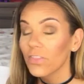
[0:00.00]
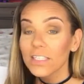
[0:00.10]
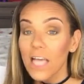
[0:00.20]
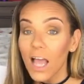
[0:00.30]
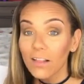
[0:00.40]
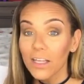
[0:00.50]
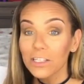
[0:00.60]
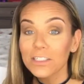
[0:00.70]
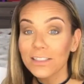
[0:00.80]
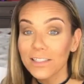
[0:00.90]
this
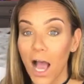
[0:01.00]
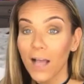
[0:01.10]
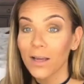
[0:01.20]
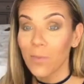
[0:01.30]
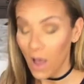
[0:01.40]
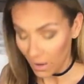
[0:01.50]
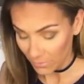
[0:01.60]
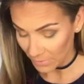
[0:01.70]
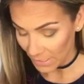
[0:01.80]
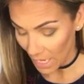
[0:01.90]
eyeliner does not come
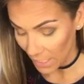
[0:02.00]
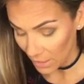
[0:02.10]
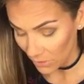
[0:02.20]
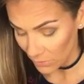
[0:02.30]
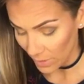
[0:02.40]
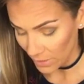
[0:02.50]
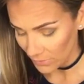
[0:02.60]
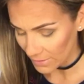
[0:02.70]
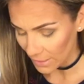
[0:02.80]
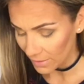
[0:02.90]
off. I'm like, yeah, I know, that's why I
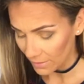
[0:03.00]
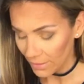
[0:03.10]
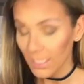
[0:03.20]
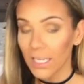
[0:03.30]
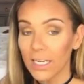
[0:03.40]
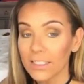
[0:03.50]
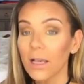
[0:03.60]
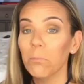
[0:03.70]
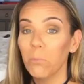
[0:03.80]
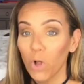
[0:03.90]
used it. Like, it
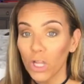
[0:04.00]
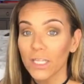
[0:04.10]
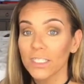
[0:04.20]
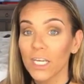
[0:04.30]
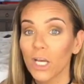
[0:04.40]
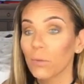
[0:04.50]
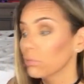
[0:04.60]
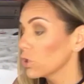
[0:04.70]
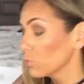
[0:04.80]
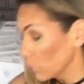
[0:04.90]
is bullet
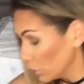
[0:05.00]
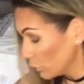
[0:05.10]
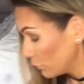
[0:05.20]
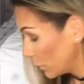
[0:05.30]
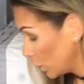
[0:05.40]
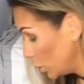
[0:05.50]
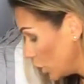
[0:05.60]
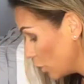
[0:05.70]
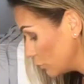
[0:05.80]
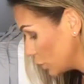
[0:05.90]
proof,
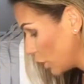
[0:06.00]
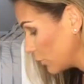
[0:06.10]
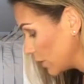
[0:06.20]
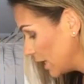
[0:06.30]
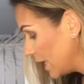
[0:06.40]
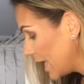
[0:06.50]
no joke.